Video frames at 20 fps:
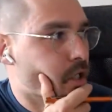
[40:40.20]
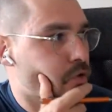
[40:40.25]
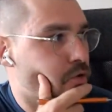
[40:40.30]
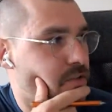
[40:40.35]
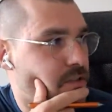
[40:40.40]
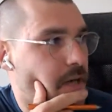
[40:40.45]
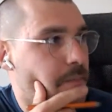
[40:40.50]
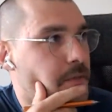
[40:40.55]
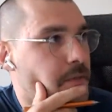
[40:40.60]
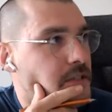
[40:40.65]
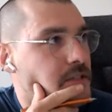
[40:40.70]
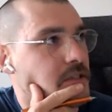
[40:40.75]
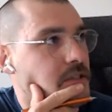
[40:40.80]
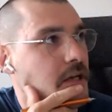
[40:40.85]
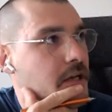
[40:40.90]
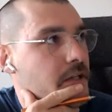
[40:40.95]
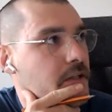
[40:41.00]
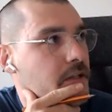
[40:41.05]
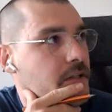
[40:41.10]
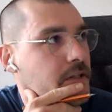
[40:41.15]
some
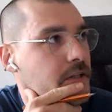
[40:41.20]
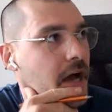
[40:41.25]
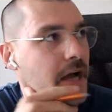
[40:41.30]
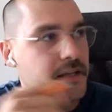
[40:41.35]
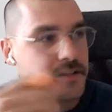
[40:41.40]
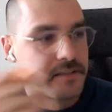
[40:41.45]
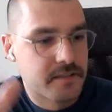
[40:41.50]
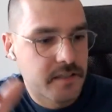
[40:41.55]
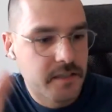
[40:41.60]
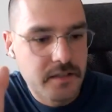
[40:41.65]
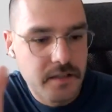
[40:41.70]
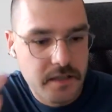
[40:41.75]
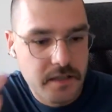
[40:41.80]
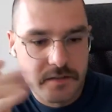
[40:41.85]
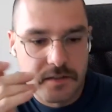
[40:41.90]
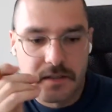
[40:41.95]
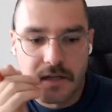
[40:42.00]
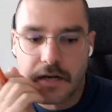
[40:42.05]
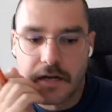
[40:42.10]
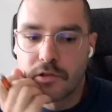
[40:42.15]
extent, I see it as
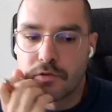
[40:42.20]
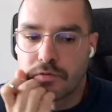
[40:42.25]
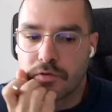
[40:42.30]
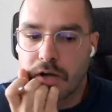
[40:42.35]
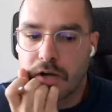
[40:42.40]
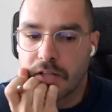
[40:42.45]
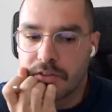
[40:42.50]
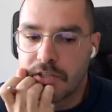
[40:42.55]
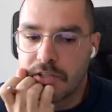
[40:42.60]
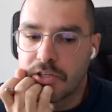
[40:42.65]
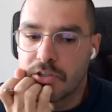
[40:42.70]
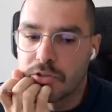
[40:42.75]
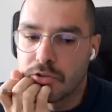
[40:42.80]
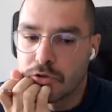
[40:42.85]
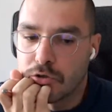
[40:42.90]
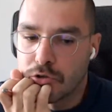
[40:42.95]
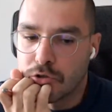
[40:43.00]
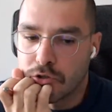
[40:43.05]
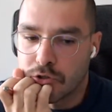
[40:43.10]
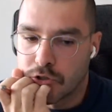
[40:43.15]
a kind of Kantian
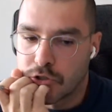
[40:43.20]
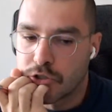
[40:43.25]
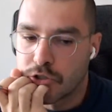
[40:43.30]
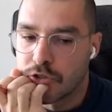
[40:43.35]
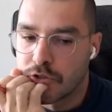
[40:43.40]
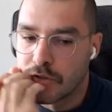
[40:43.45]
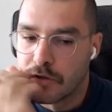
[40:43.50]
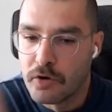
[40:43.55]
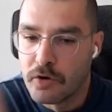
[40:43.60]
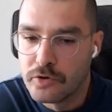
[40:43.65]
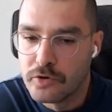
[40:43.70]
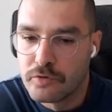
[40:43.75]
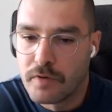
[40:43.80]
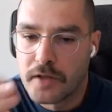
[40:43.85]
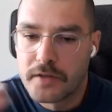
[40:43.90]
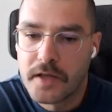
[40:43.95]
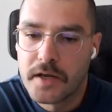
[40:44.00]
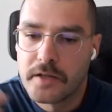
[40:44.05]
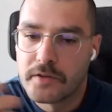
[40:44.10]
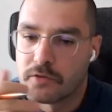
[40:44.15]
urge, on the
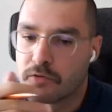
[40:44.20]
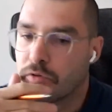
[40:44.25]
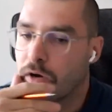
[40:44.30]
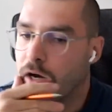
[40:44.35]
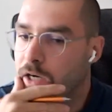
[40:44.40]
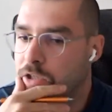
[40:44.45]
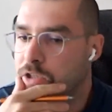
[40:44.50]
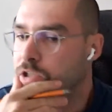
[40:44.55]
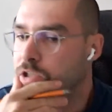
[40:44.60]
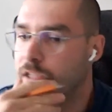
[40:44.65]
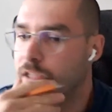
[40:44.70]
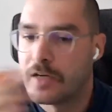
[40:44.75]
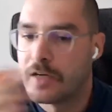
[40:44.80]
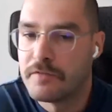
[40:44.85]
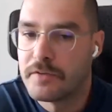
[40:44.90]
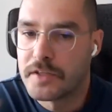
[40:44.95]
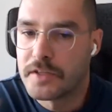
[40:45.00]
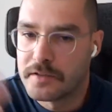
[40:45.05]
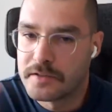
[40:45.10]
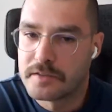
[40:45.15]
one hand, to actually
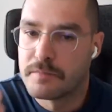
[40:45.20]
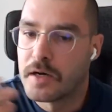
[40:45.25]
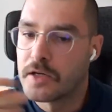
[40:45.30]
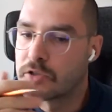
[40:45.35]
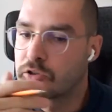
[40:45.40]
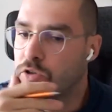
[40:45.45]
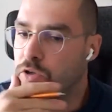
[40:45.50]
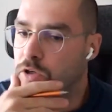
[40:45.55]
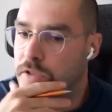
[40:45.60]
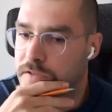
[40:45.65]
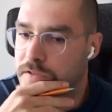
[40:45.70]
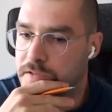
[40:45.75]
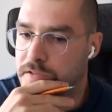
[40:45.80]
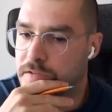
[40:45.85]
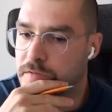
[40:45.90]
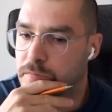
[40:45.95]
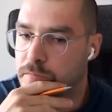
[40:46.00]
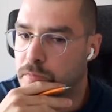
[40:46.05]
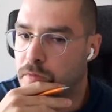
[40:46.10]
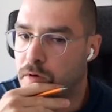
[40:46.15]
having as much of
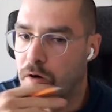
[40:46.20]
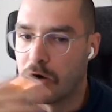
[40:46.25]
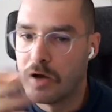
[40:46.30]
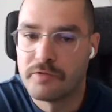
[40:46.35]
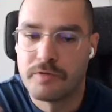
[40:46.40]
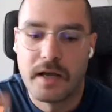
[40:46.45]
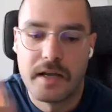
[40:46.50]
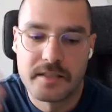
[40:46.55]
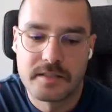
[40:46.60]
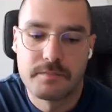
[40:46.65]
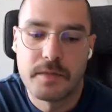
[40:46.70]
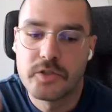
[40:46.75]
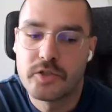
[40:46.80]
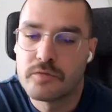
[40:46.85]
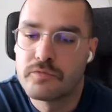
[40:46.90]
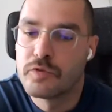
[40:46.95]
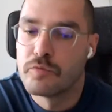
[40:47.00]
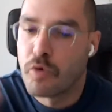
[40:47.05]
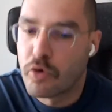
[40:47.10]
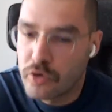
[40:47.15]

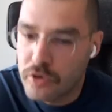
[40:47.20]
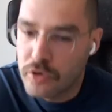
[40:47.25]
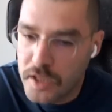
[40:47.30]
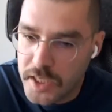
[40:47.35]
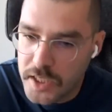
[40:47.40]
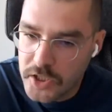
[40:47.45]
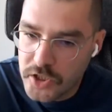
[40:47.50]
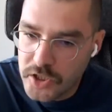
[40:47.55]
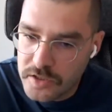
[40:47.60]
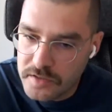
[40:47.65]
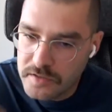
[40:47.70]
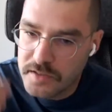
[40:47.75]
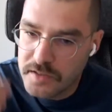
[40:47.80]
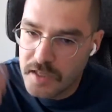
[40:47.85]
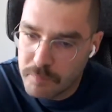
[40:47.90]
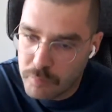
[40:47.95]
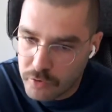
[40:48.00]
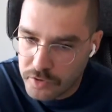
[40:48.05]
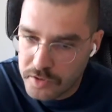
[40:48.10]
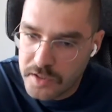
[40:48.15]
the moral agency
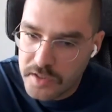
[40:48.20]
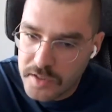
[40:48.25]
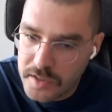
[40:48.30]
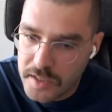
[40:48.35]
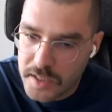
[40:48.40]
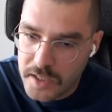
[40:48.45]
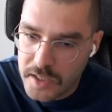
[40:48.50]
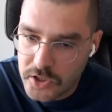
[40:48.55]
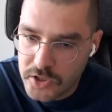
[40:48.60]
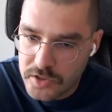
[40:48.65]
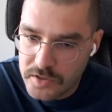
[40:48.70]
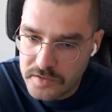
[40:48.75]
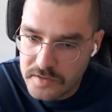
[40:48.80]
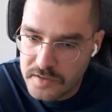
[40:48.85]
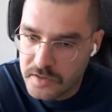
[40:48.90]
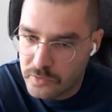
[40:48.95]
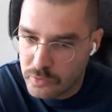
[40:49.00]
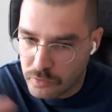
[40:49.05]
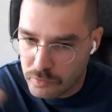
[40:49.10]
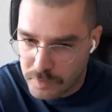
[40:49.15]
and political
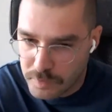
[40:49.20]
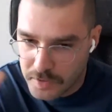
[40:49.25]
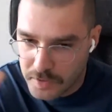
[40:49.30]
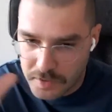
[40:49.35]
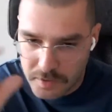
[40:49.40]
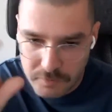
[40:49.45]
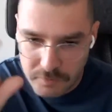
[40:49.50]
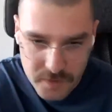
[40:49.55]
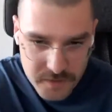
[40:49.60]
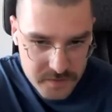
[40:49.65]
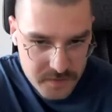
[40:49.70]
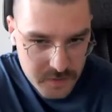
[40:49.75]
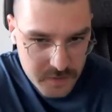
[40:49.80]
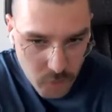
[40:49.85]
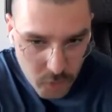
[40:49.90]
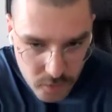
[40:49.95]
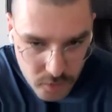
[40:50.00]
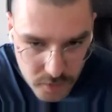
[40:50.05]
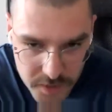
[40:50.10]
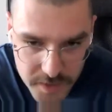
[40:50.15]
agency to be invested
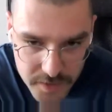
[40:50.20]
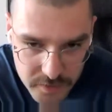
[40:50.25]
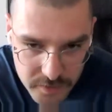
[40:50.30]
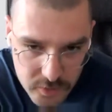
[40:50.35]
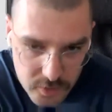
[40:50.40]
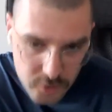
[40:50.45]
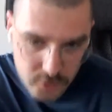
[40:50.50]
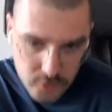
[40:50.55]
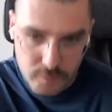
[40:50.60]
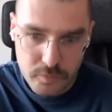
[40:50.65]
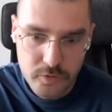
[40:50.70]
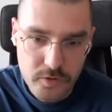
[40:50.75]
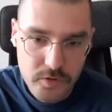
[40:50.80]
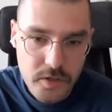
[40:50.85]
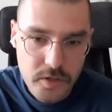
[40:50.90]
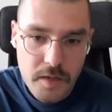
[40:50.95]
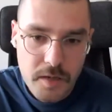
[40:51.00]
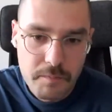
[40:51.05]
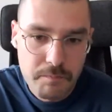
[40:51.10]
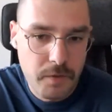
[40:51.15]
only in the human.
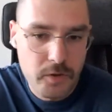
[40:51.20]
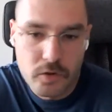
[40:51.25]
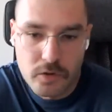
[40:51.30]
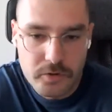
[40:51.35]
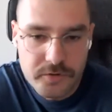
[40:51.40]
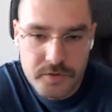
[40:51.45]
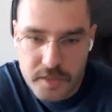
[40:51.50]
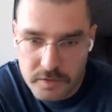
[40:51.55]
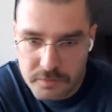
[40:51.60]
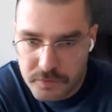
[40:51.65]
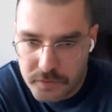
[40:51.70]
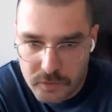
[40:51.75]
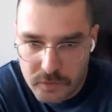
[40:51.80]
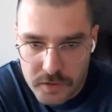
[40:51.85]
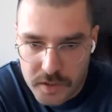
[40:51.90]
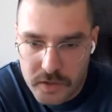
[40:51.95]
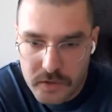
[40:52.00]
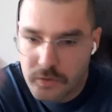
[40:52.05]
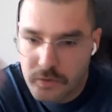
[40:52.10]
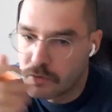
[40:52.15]
But also, if you
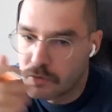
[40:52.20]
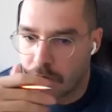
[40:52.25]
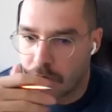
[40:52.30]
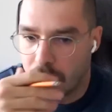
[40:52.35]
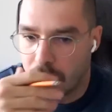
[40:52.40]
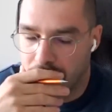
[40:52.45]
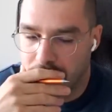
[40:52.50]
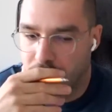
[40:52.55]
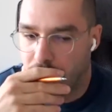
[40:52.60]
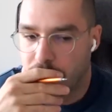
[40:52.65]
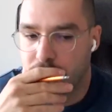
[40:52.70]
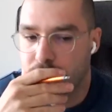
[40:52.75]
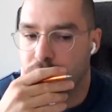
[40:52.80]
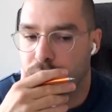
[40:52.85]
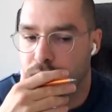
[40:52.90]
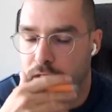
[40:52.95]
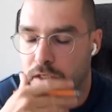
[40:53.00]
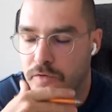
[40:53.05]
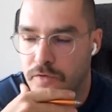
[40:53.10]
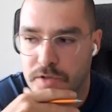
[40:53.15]
look into, I don't
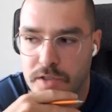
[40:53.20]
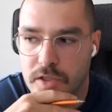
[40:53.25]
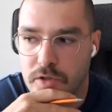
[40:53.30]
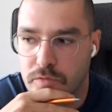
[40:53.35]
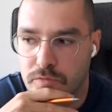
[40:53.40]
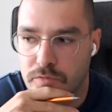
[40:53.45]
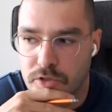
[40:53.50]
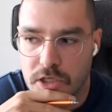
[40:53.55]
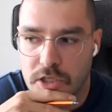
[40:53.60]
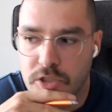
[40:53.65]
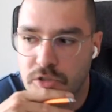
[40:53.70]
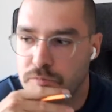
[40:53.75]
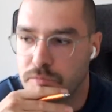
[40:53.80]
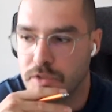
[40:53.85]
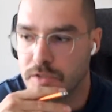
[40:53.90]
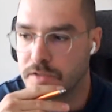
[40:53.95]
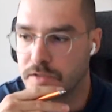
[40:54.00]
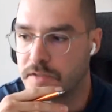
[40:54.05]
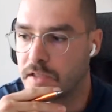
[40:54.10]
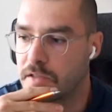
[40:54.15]
know, like critique of
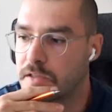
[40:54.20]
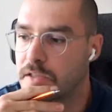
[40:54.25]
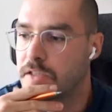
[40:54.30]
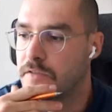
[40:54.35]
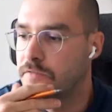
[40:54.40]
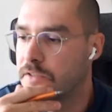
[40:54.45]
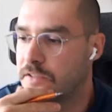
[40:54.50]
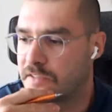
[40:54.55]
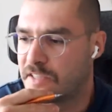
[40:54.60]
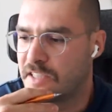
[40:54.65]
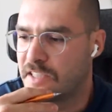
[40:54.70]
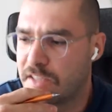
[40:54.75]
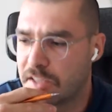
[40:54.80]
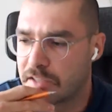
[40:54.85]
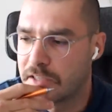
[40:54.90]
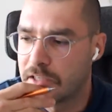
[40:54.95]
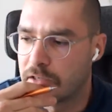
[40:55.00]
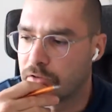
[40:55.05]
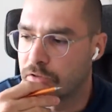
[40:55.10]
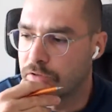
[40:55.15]
judgment, suddenly we see that
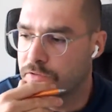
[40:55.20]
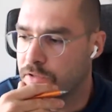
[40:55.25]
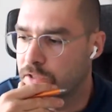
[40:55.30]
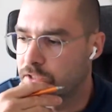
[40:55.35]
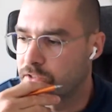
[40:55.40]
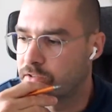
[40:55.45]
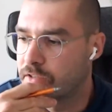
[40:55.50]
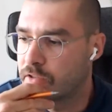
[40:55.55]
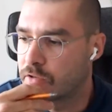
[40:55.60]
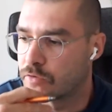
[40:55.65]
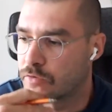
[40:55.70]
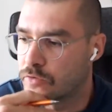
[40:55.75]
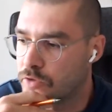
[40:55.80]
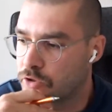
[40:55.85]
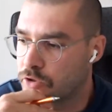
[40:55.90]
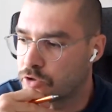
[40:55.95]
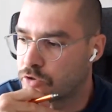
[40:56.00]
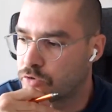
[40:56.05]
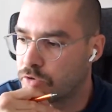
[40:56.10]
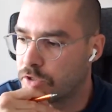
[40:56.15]
he also has this
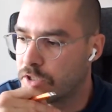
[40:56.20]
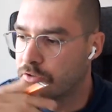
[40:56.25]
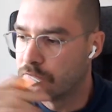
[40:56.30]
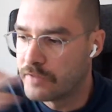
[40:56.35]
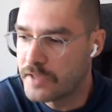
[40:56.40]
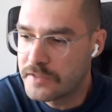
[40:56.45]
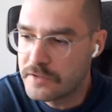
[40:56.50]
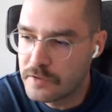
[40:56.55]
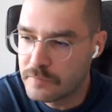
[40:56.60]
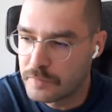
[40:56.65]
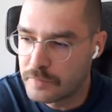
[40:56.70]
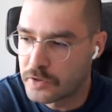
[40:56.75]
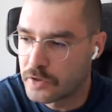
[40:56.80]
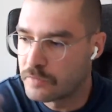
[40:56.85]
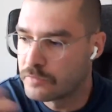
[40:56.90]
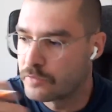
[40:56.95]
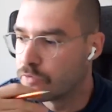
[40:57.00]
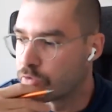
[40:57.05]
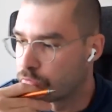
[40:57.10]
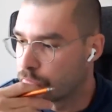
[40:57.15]
urge to invest a bit
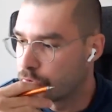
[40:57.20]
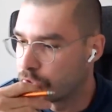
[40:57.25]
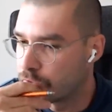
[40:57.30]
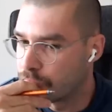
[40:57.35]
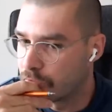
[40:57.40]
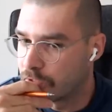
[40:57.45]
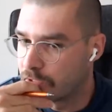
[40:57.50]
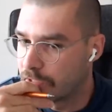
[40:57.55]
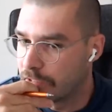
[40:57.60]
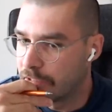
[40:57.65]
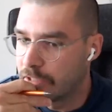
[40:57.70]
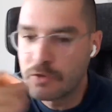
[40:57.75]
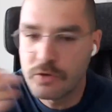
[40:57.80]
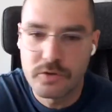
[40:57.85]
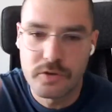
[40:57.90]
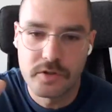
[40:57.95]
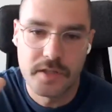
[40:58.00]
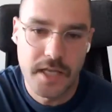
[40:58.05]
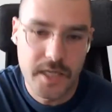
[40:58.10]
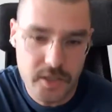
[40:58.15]
of the normativity into
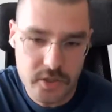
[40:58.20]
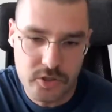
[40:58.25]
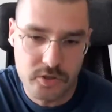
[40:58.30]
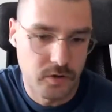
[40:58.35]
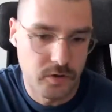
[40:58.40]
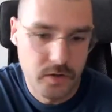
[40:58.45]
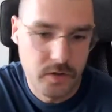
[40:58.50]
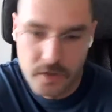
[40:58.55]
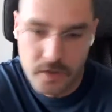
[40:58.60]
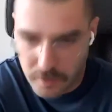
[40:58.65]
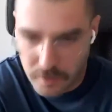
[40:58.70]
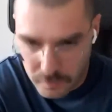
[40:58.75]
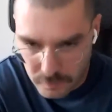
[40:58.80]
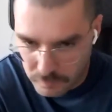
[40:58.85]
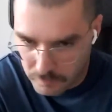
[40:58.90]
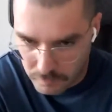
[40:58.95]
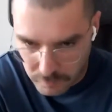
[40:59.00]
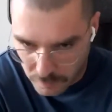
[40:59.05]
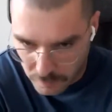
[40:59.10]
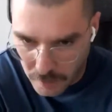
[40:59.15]
the nature.
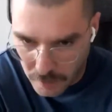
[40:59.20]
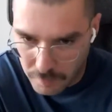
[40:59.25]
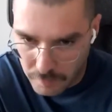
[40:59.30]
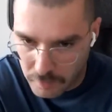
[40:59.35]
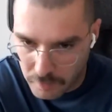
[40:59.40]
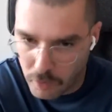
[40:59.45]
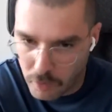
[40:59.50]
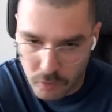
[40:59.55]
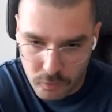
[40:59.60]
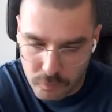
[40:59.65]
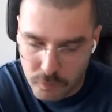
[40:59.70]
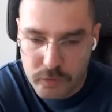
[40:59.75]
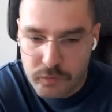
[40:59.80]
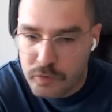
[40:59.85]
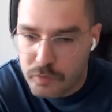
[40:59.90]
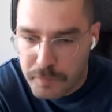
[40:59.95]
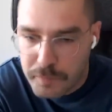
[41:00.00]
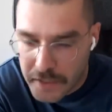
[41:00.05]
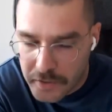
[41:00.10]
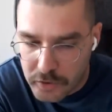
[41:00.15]
Or what
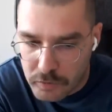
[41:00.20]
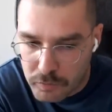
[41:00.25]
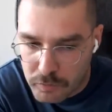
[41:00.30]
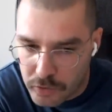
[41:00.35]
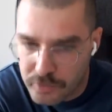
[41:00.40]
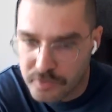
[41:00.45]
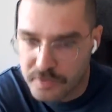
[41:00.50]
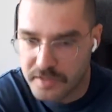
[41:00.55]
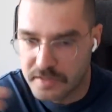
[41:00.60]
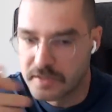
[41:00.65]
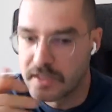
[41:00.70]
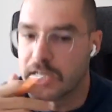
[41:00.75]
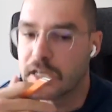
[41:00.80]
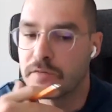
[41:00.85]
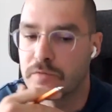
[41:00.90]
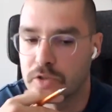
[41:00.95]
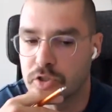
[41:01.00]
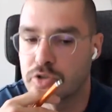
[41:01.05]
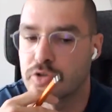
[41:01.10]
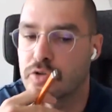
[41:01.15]
would be in the modernist
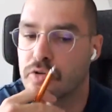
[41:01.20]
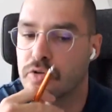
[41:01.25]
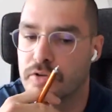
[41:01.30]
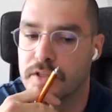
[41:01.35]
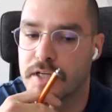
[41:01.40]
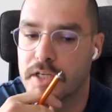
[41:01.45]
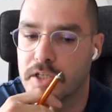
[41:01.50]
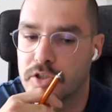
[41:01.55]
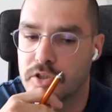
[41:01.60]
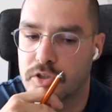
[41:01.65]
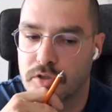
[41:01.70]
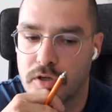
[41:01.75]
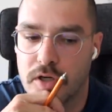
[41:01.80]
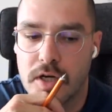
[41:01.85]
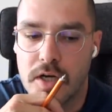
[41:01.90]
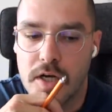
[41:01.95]
language called nature.